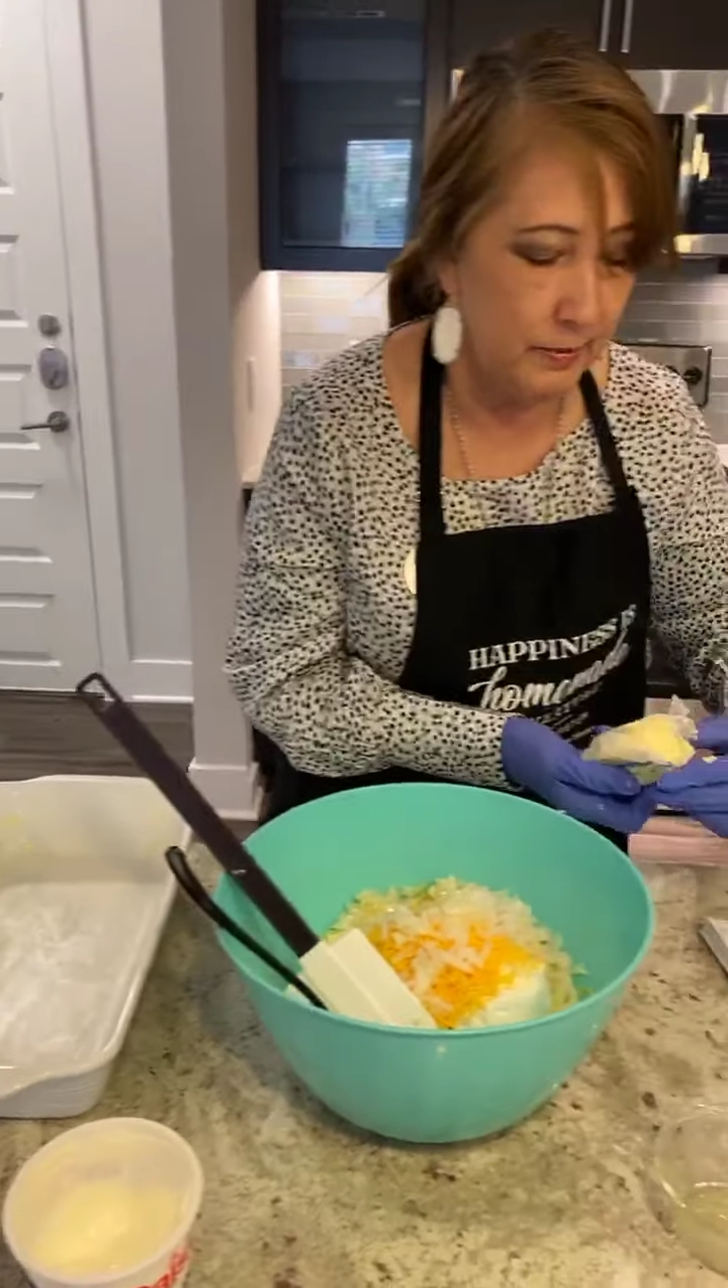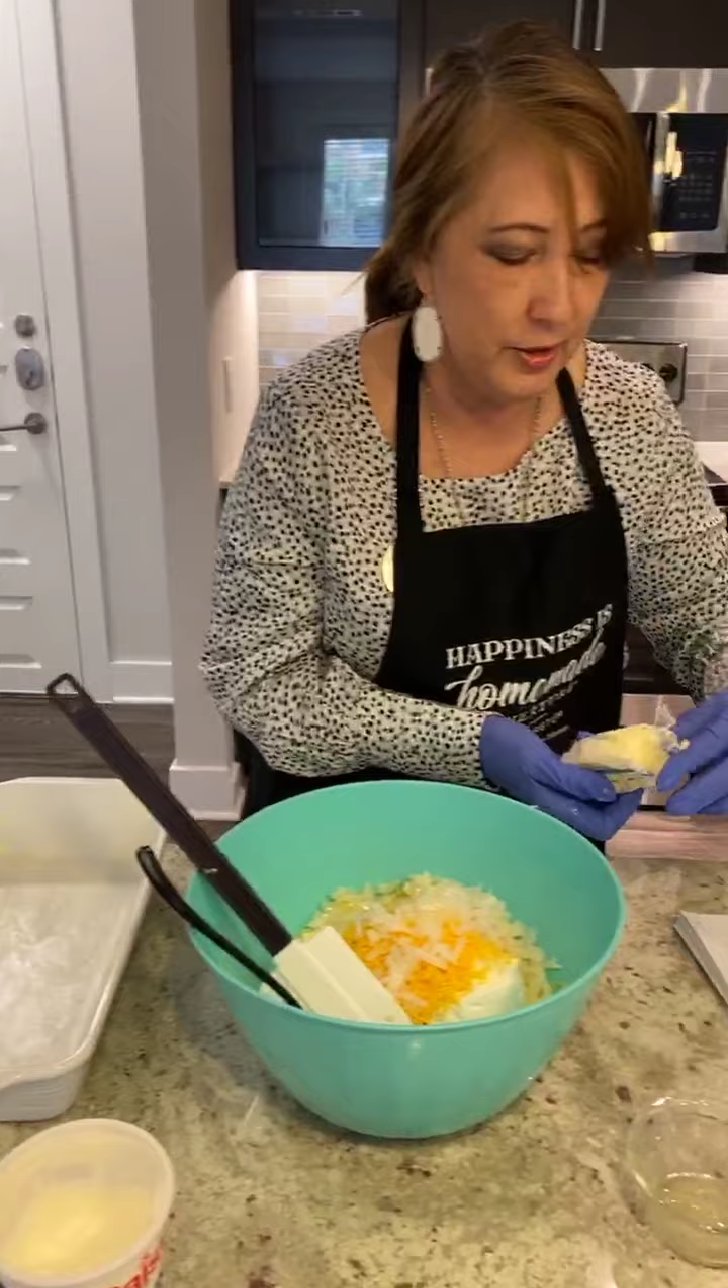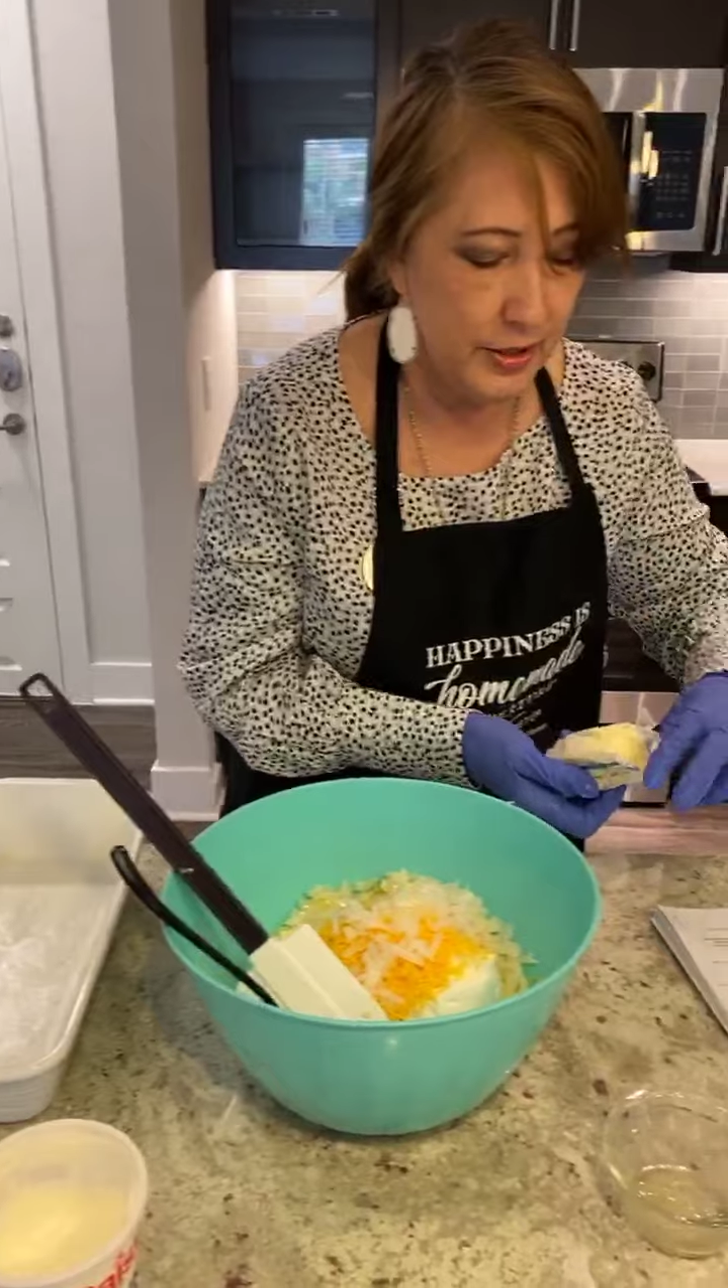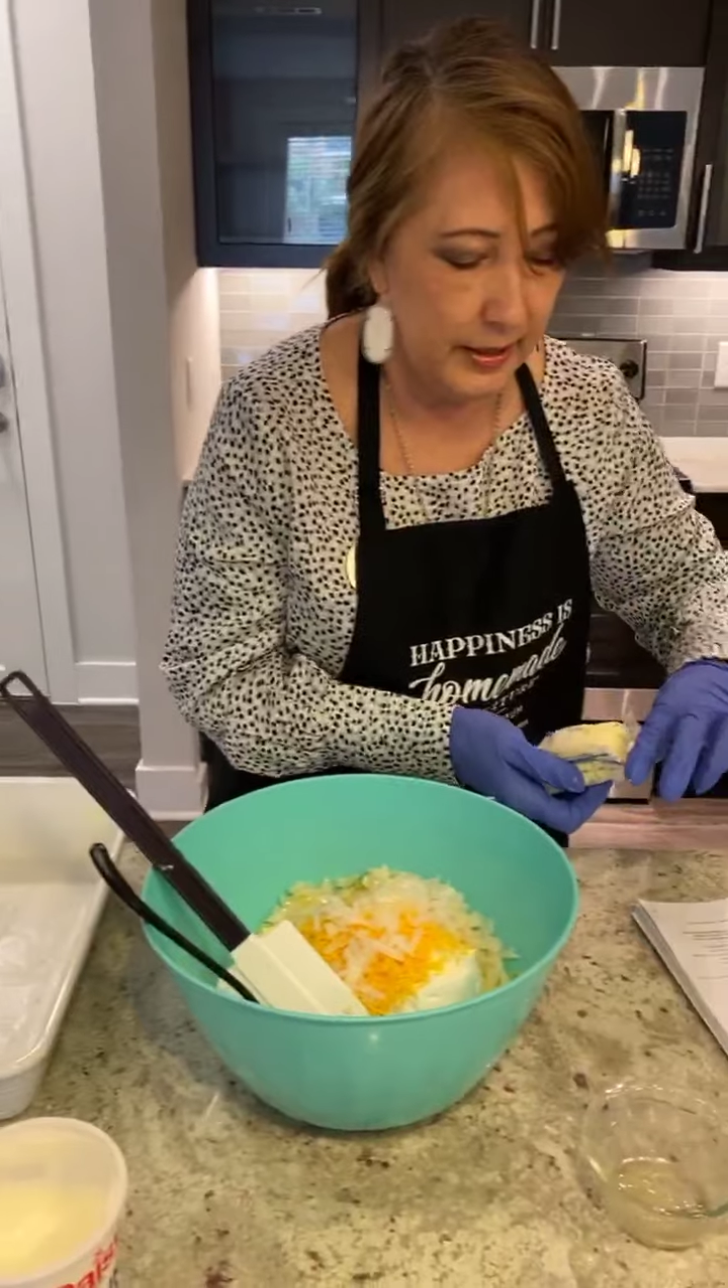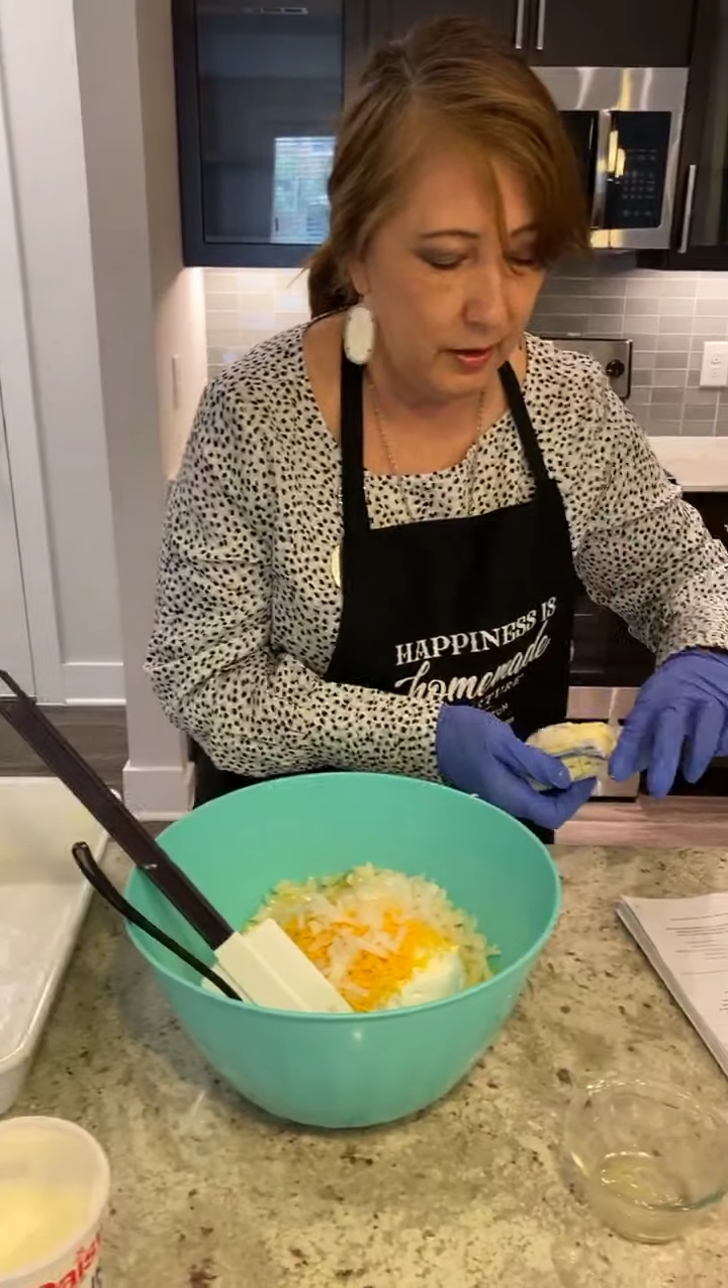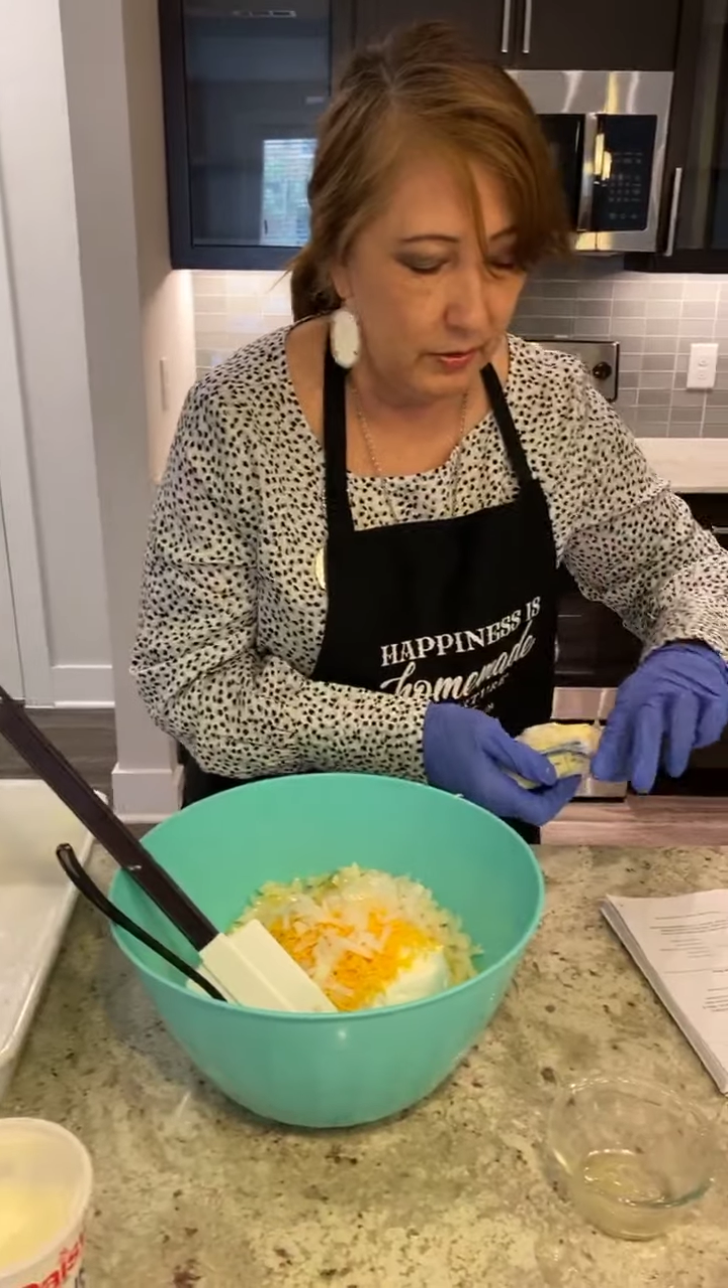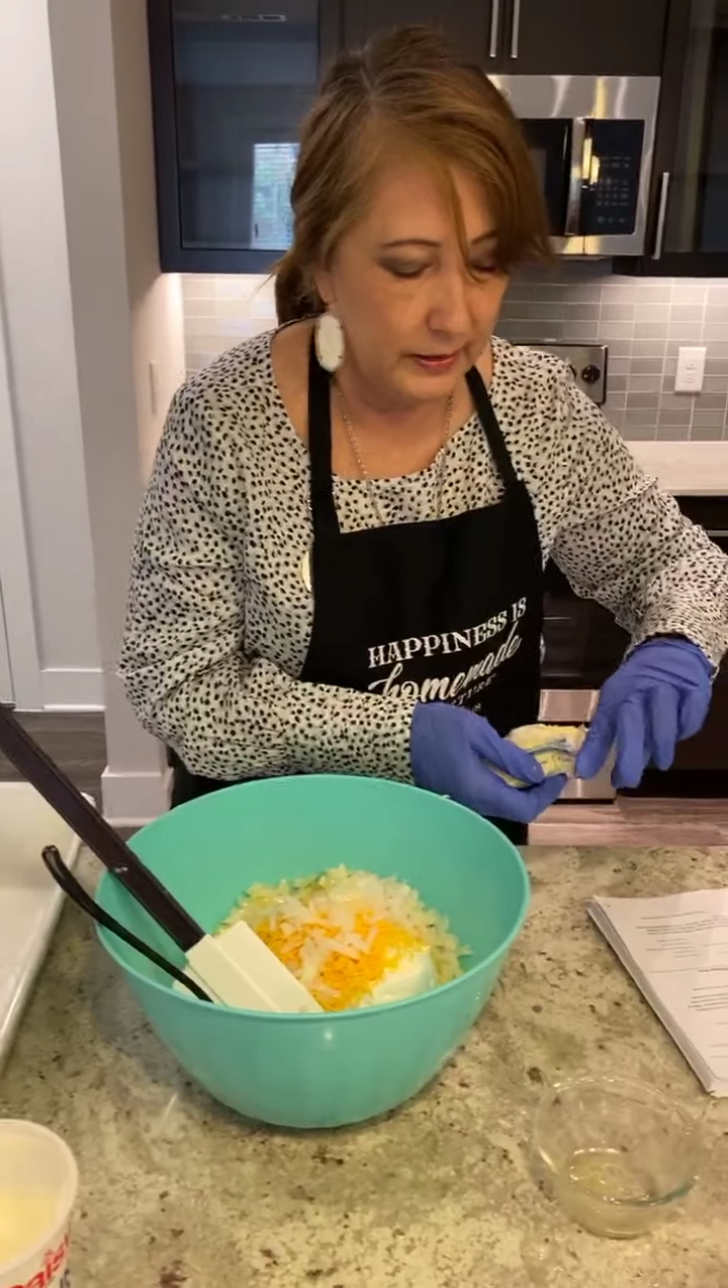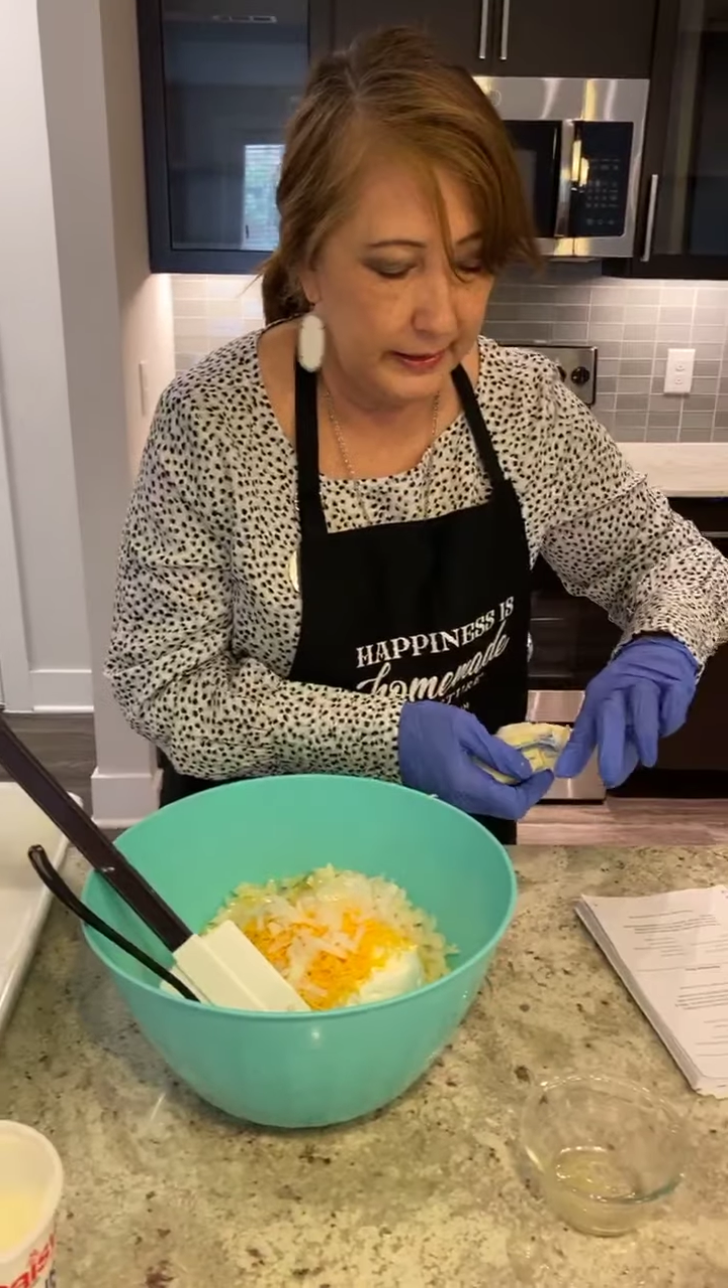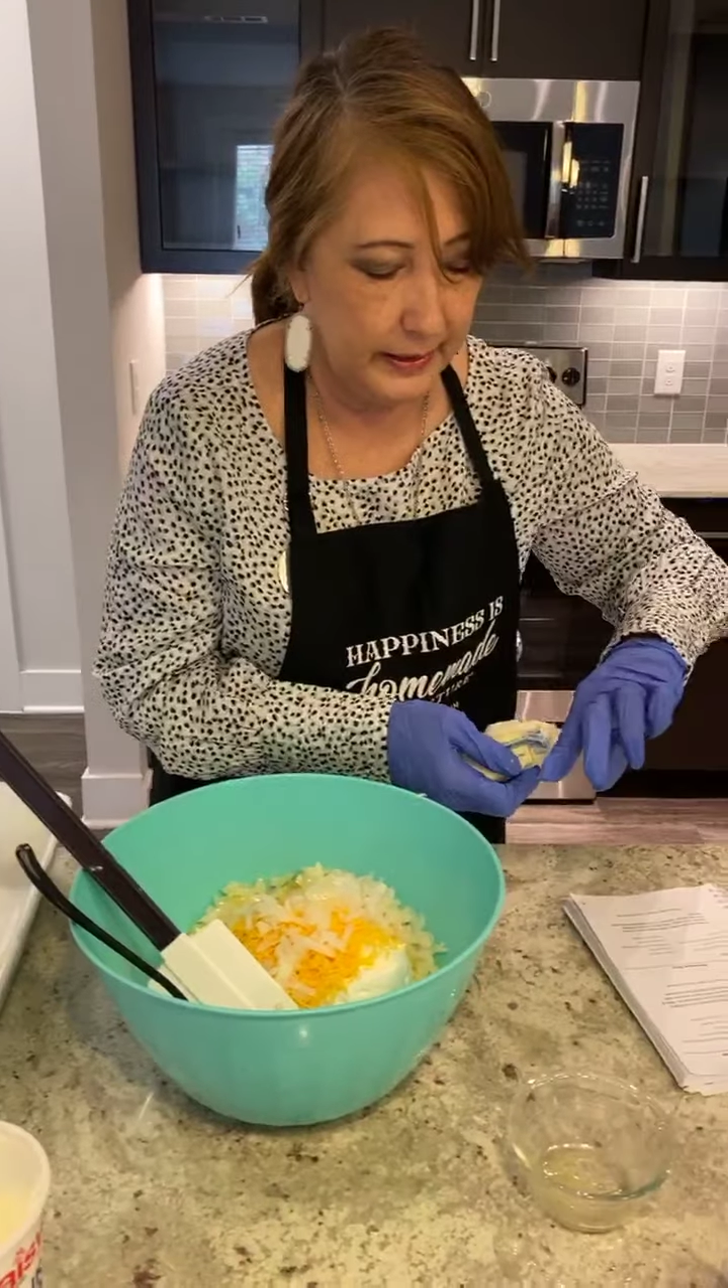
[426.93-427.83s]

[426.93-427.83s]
of mushy, and I'll clean